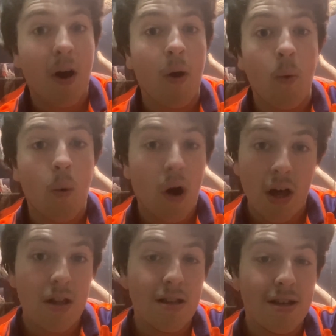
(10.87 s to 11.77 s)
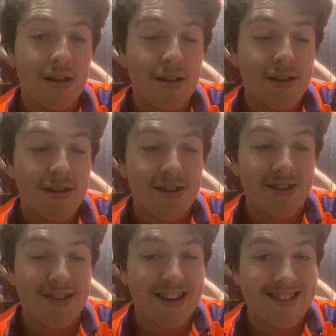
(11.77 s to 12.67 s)
a while
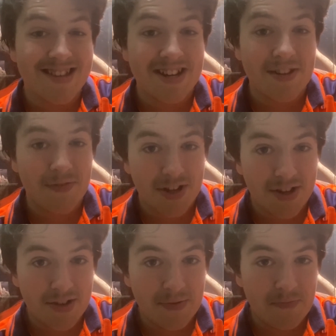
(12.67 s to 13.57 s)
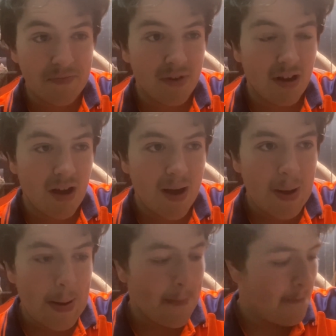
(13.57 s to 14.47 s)
since I've done the video,
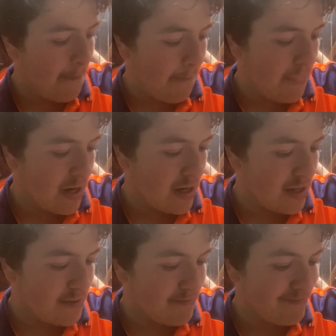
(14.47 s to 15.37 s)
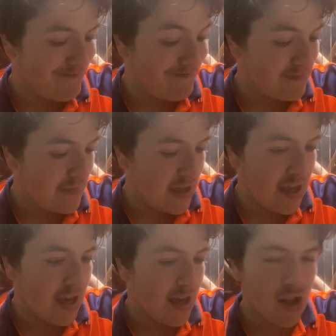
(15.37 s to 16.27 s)
but
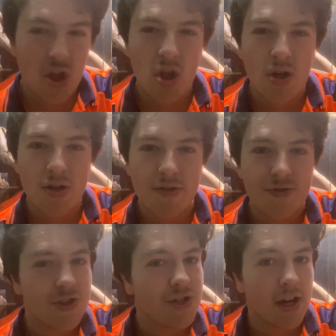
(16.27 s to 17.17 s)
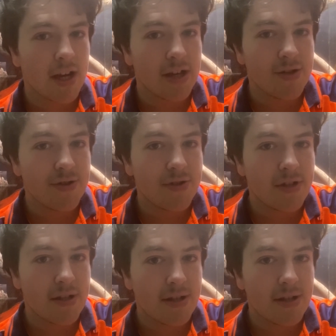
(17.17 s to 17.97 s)
yeah, a lot has changed.